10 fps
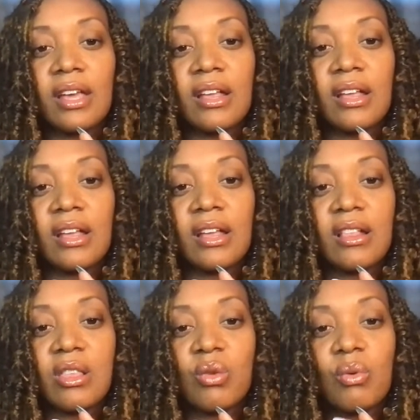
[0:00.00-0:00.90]

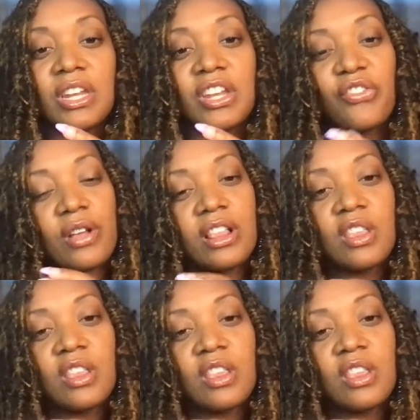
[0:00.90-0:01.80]
into a
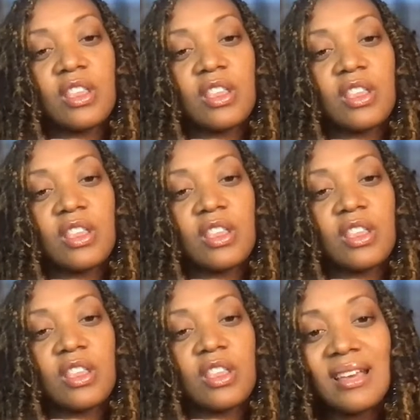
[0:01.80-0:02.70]
different
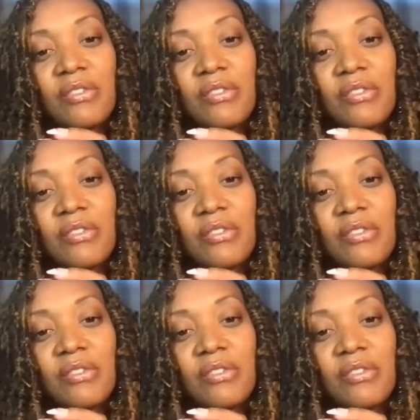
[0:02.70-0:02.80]
space.